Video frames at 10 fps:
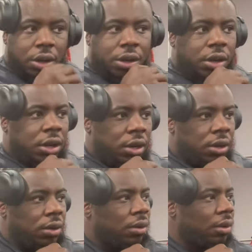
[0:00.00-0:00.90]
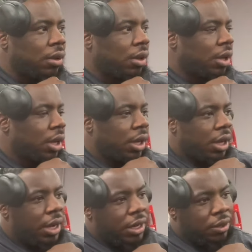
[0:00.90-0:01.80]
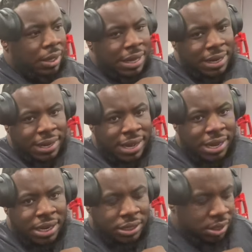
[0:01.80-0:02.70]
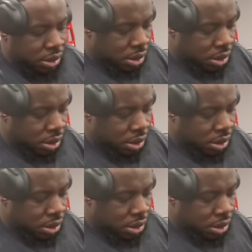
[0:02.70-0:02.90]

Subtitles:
You know, I know a lot of guys